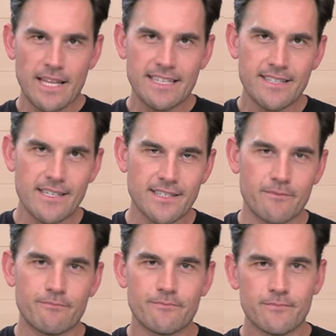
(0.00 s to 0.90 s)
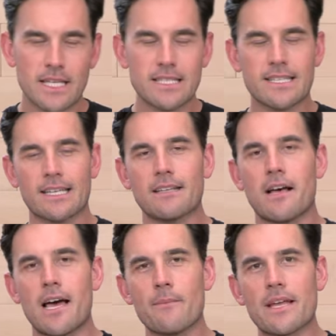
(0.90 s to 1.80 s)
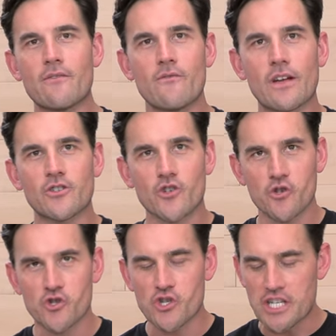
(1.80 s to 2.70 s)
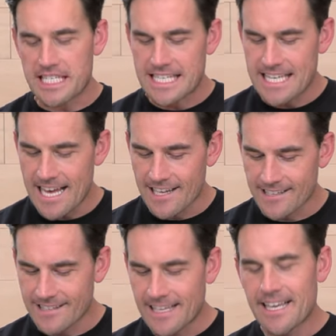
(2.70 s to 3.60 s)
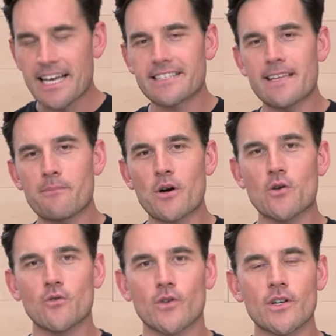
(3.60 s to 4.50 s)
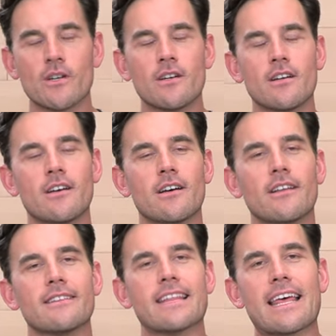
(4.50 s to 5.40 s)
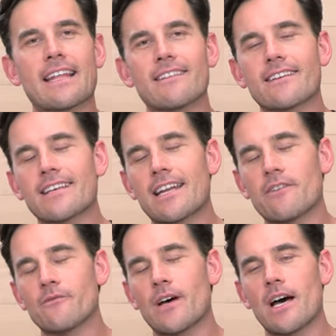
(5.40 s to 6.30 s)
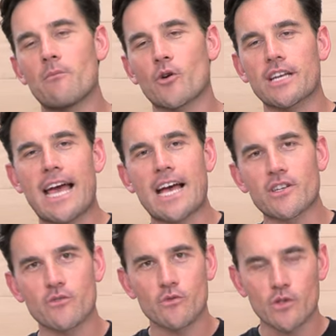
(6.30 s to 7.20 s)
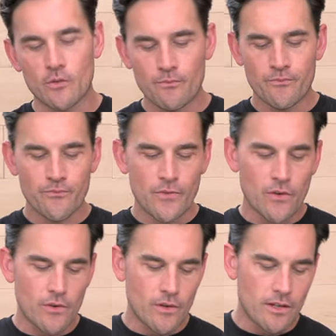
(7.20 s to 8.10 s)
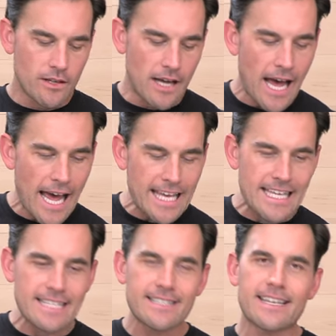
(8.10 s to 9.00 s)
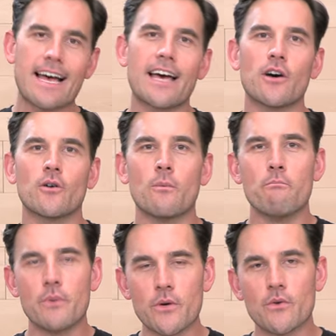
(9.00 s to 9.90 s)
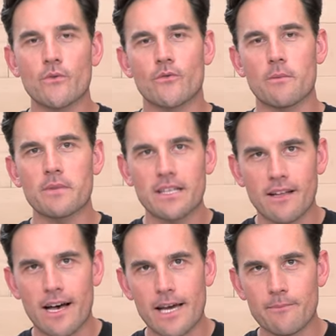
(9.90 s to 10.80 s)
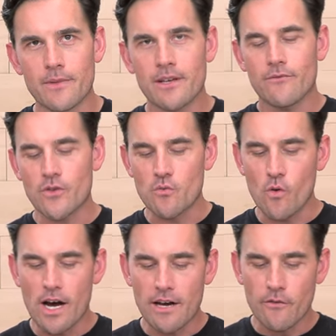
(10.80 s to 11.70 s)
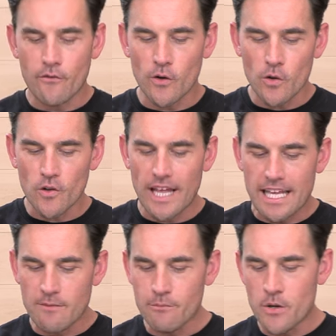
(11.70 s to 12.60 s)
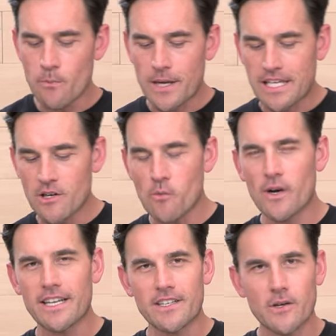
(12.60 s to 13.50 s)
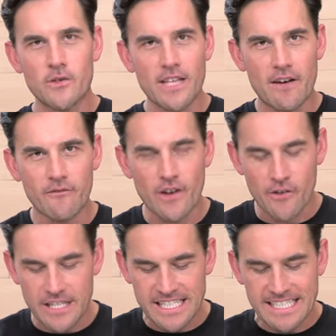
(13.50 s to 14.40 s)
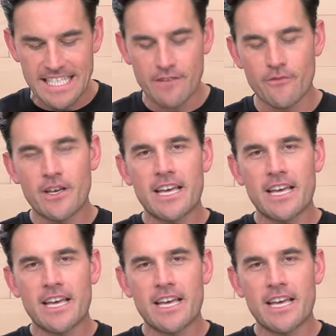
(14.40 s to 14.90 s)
That does it. That's the Klim Adventure GTX. A step over that kind of more casual hiking style boot from Klim. If you want a full length boot, but you don't want to go to that very stiff